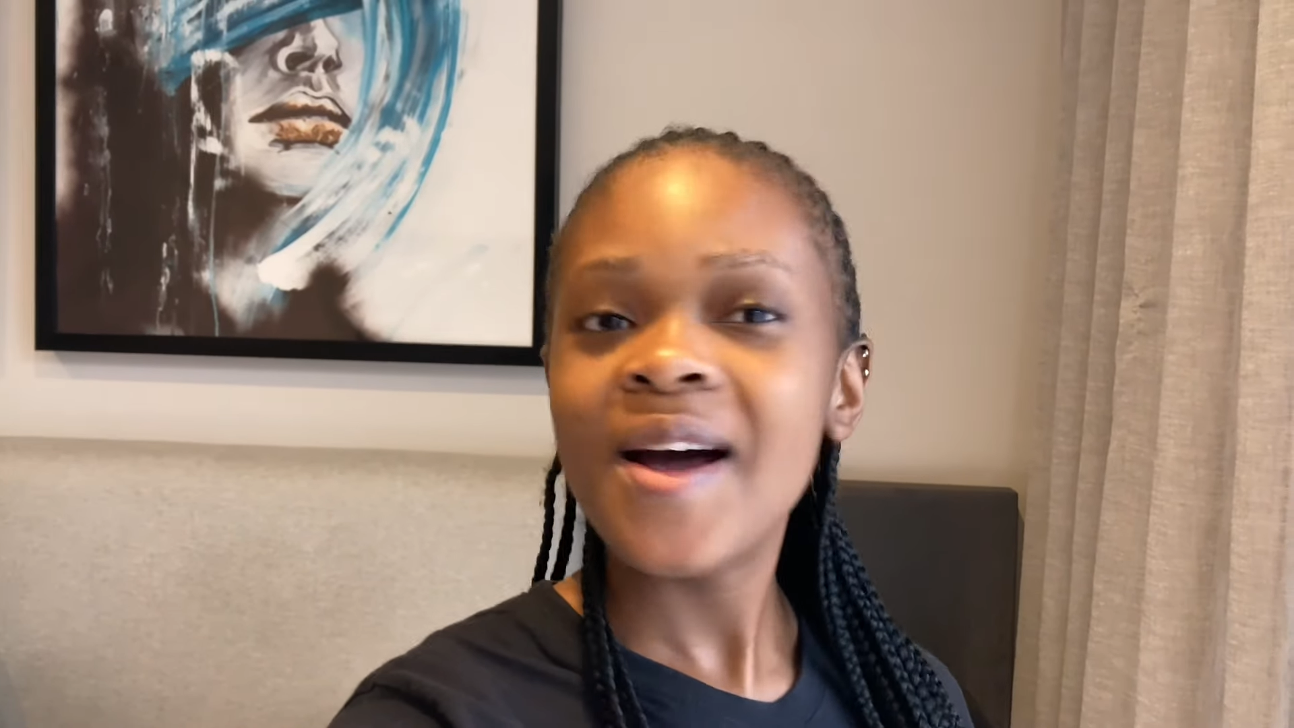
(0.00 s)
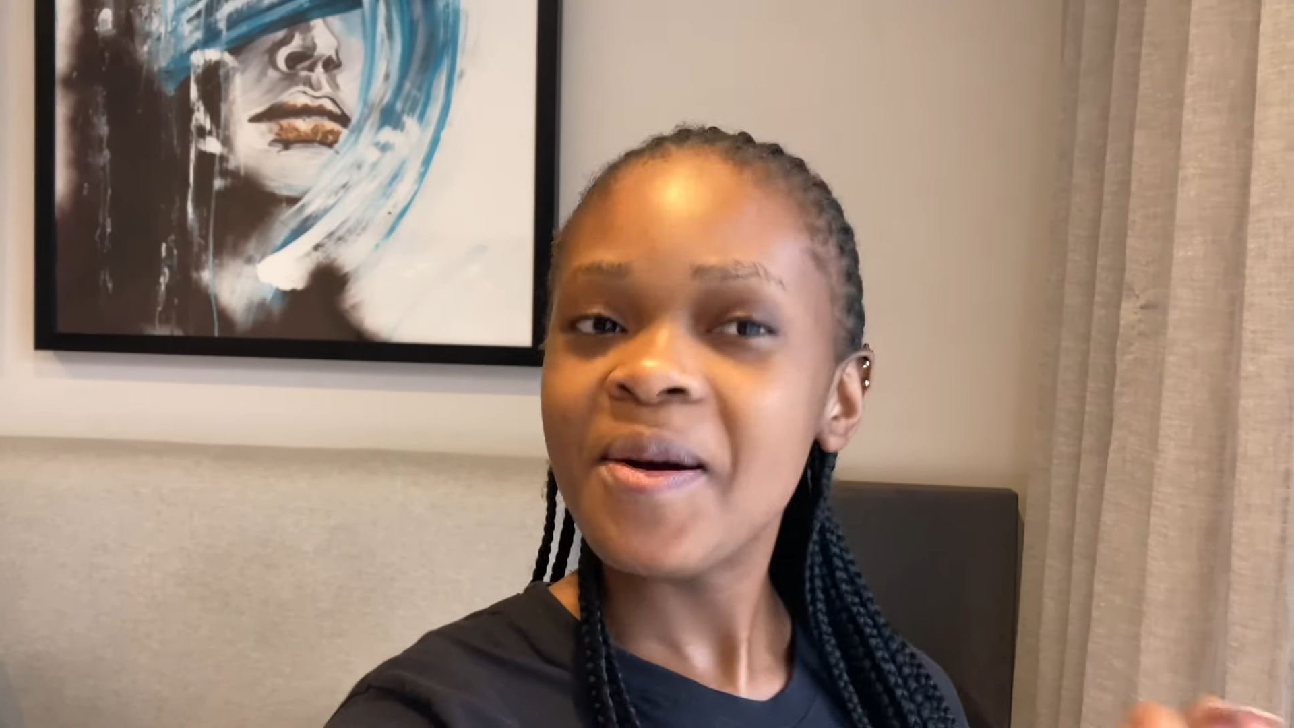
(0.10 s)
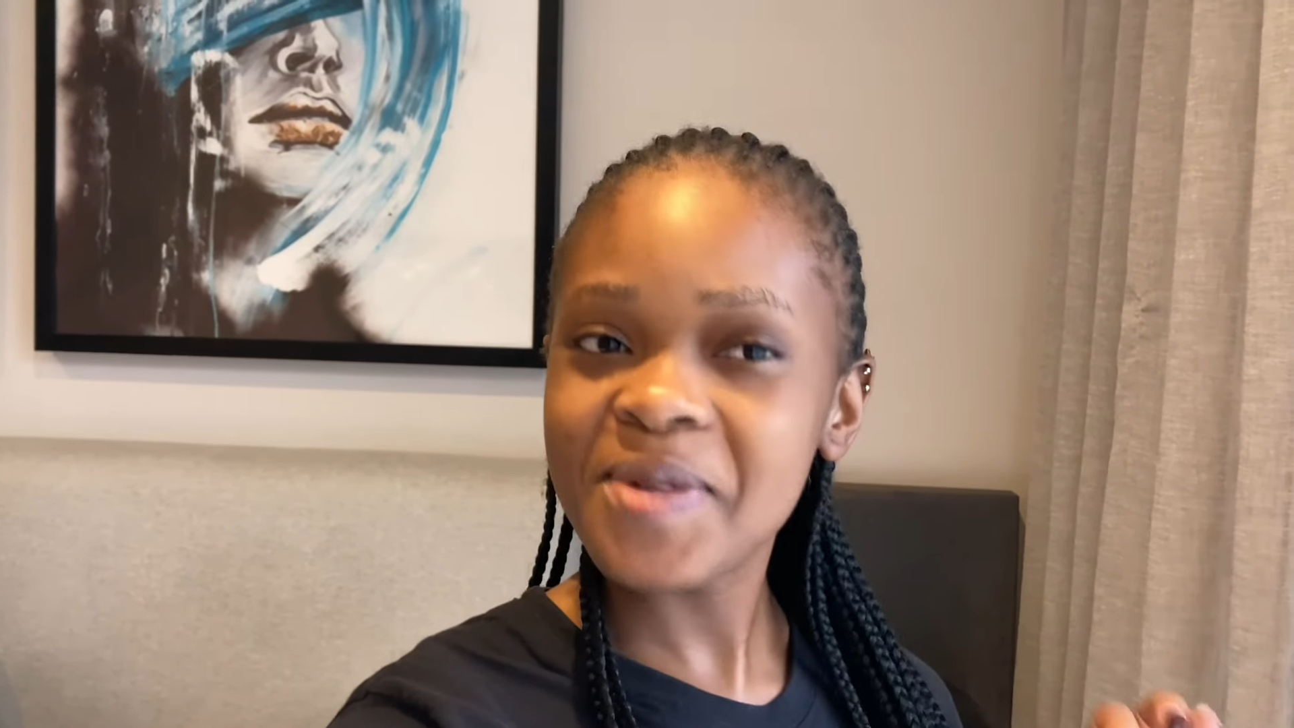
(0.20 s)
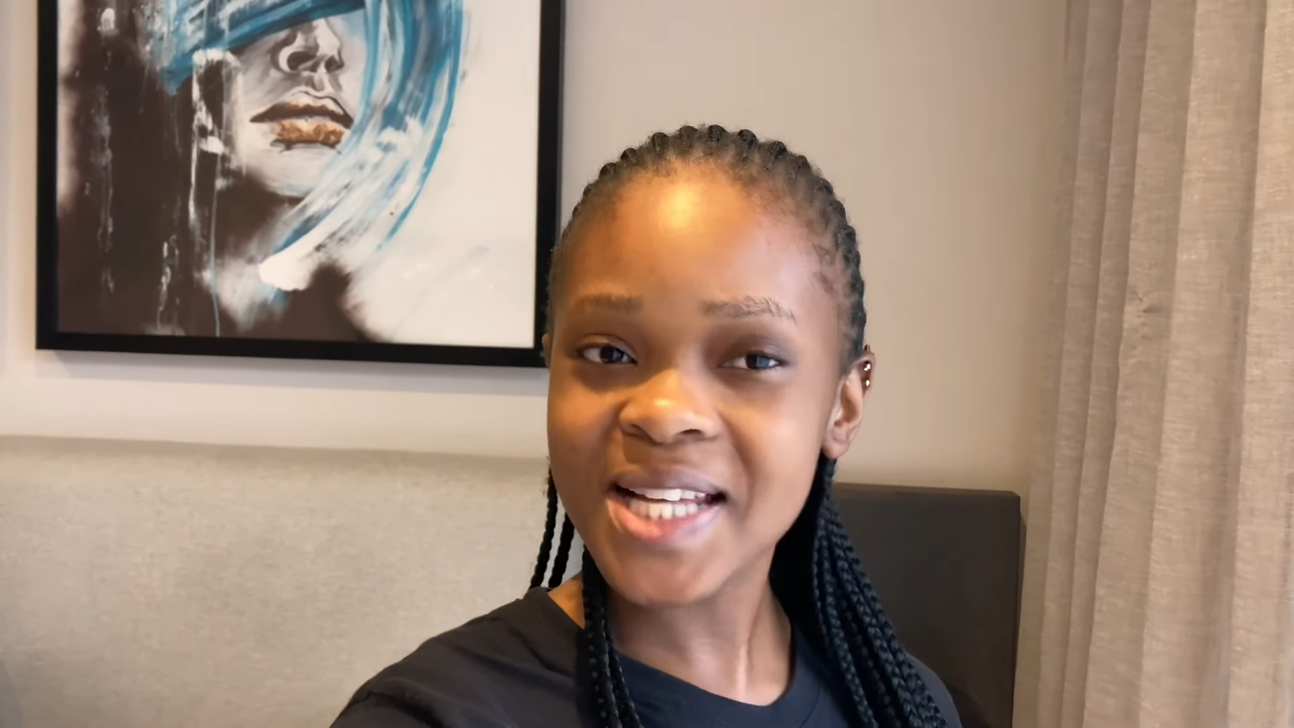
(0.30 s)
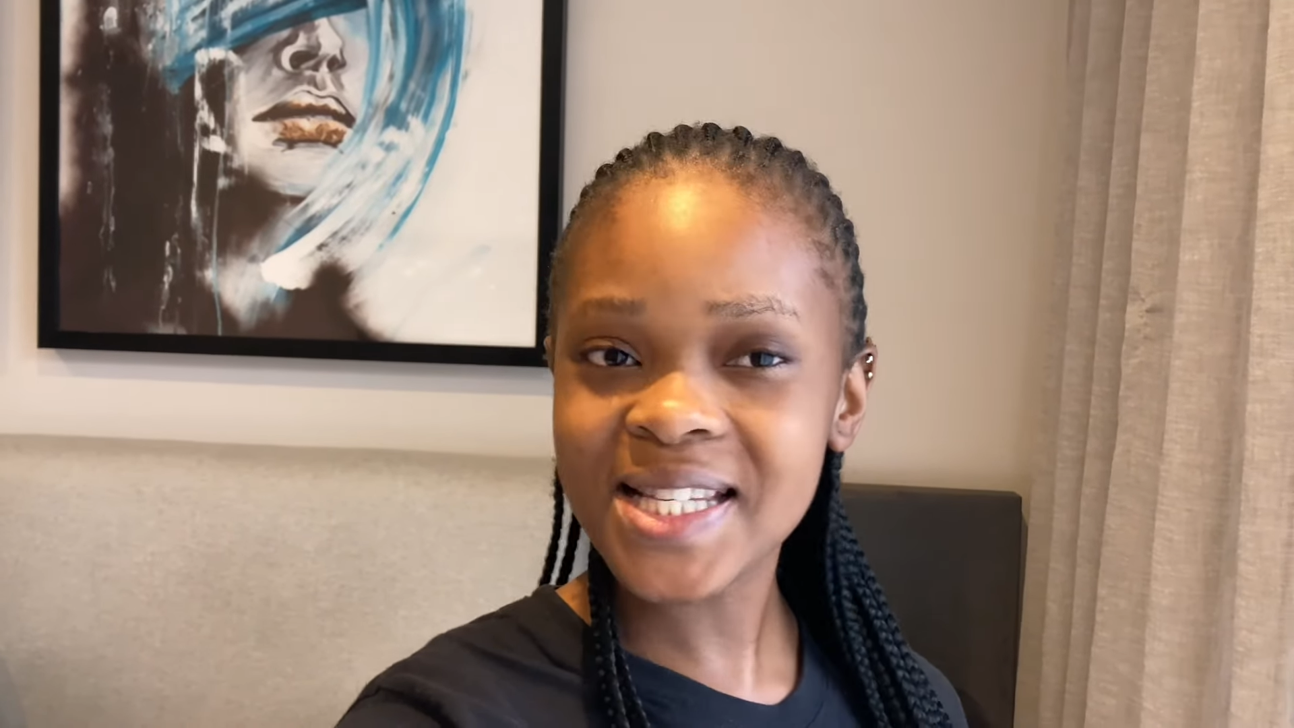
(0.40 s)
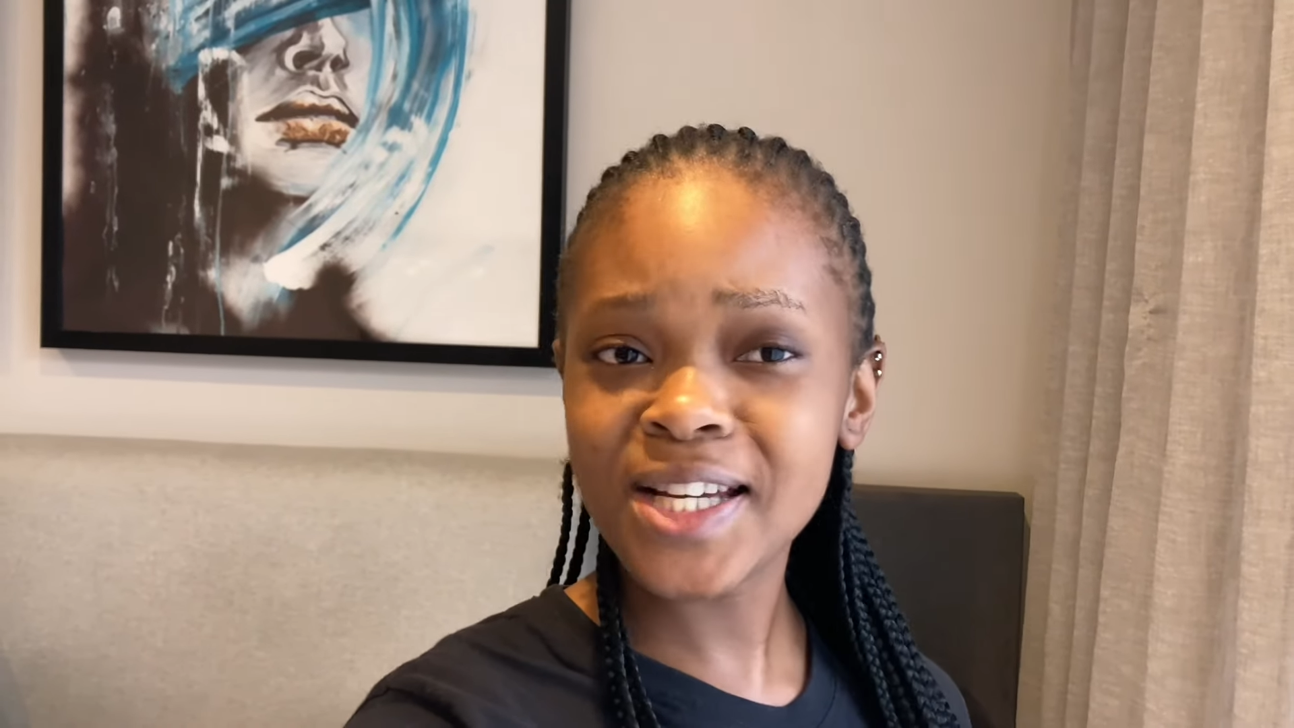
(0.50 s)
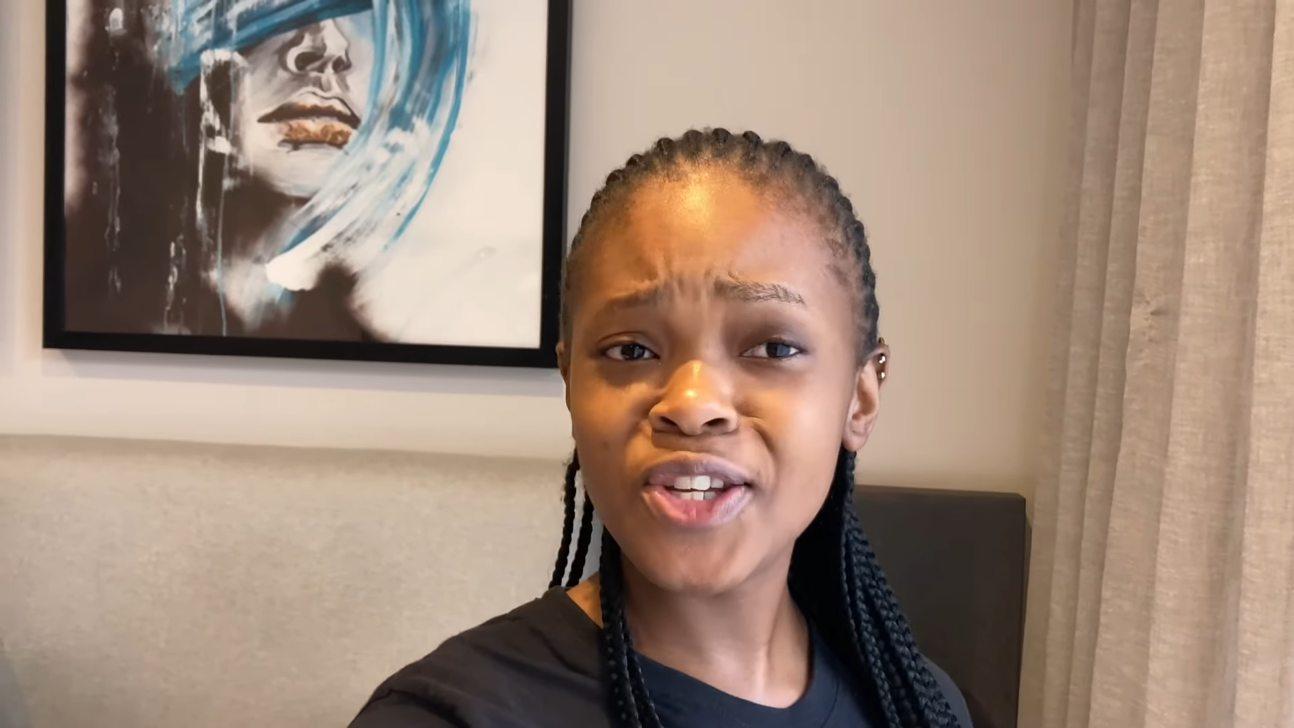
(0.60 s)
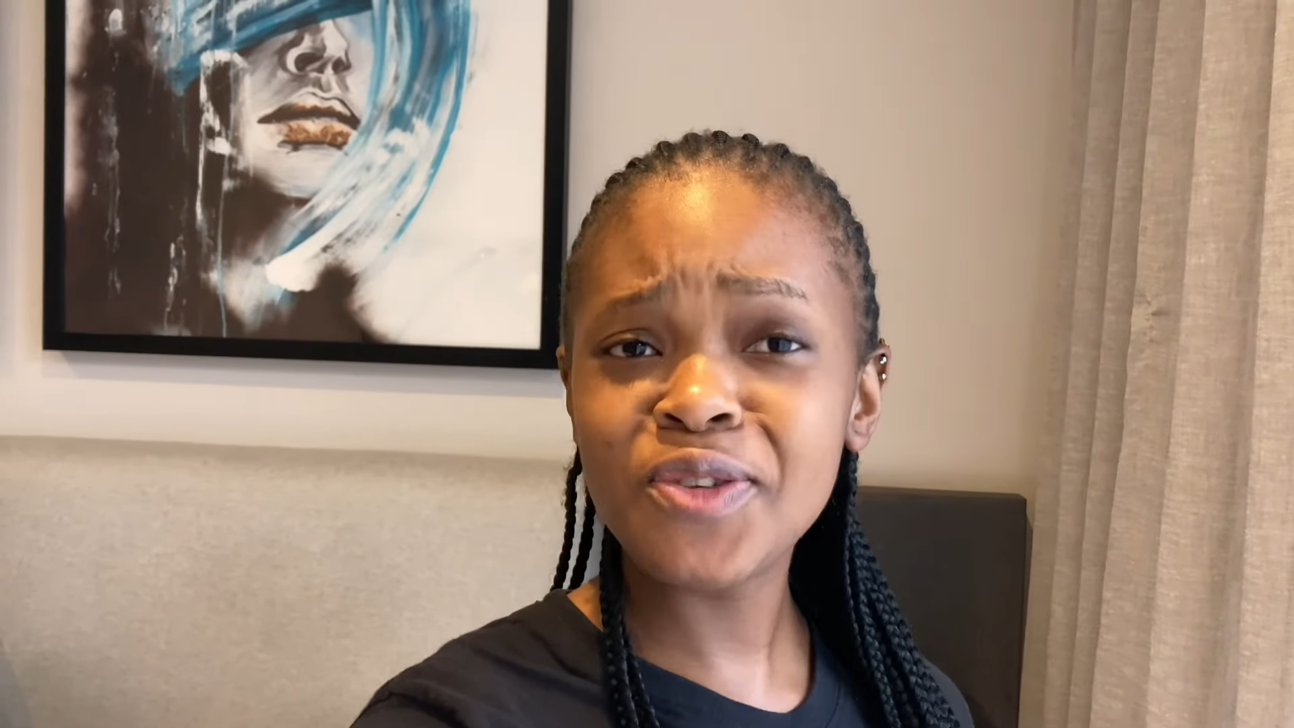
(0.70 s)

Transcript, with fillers: i'm starting a new